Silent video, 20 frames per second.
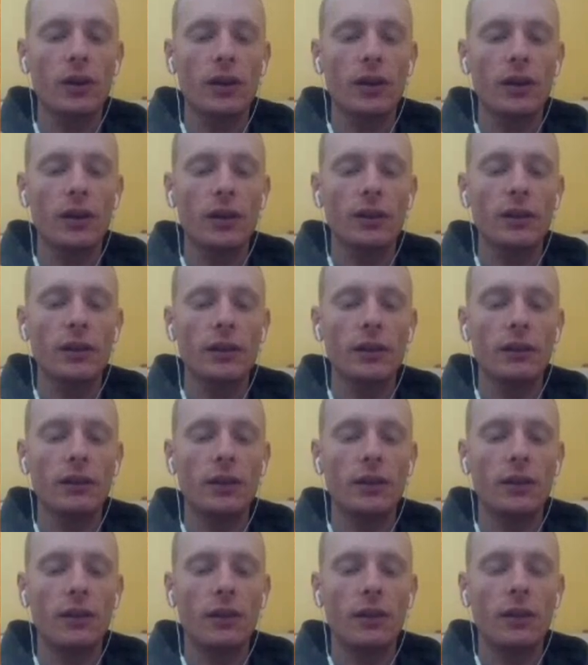uh,
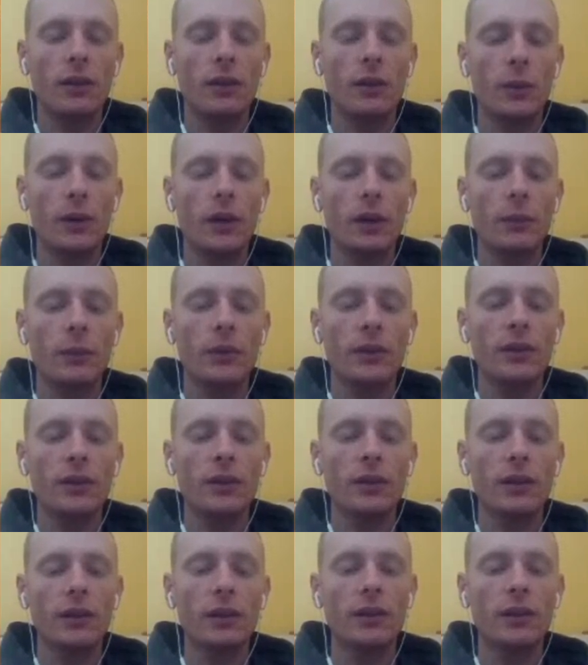the one with
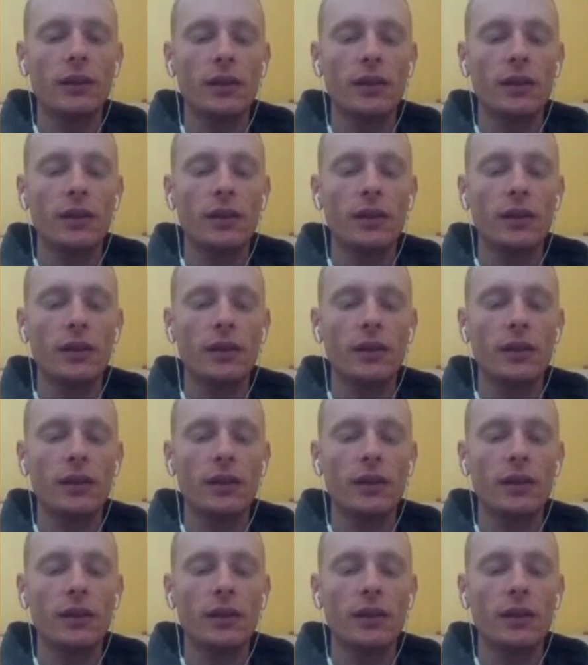the